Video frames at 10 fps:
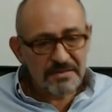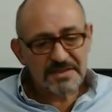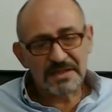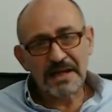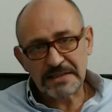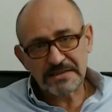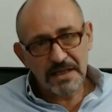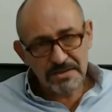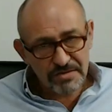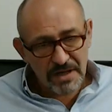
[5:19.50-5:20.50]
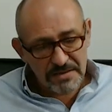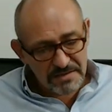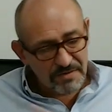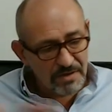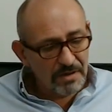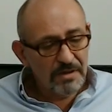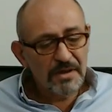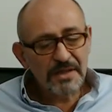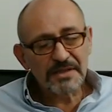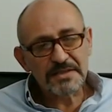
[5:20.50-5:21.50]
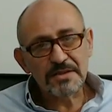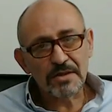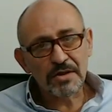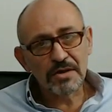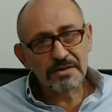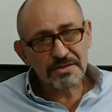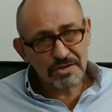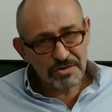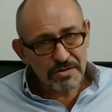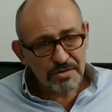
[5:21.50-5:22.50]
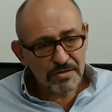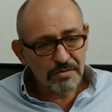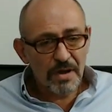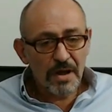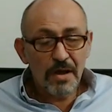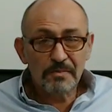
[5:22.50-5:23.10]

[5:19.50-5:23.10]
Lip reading: this lactase transfer doesn't occur as it should do